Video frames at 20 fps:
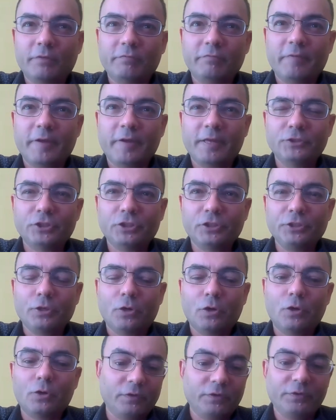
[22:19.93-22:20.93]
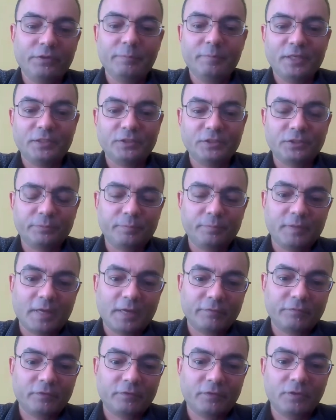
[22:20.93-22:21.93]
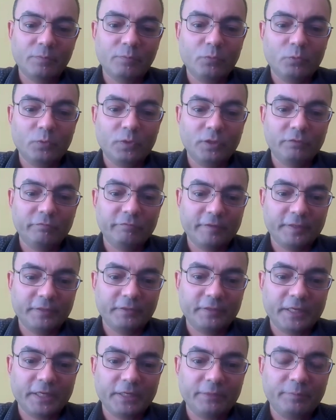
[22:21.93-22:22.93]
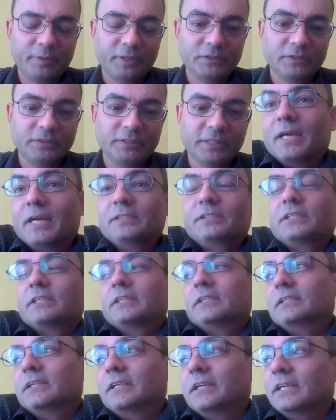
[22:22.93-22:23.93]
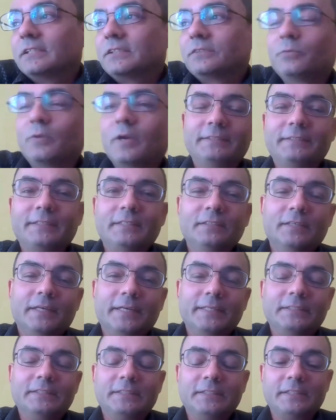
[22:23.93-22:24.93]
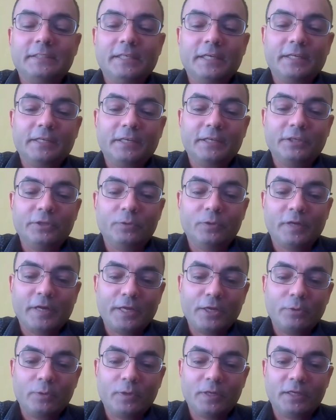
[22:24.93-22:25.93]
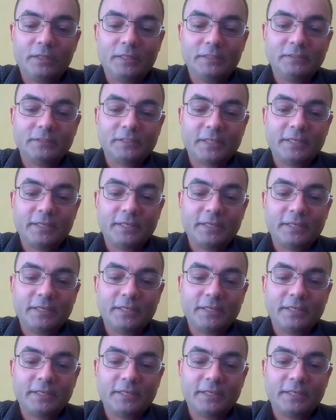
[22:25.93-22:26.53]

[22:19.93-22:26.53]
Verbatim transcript: eventually all the major platform will federate because imagine it's 1990 and then you're AOL and say,